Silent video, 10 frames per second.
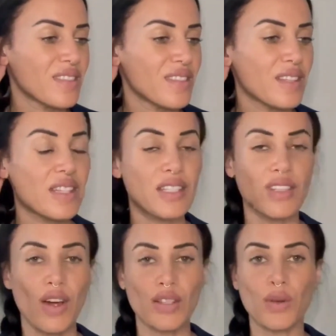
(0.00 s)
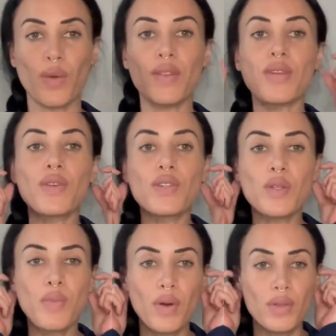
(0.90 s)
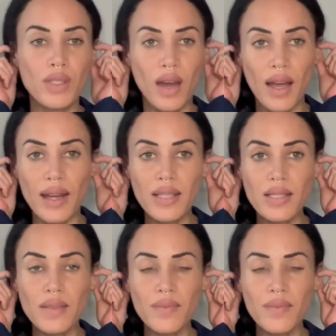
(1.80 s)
This is also one that you can do both sides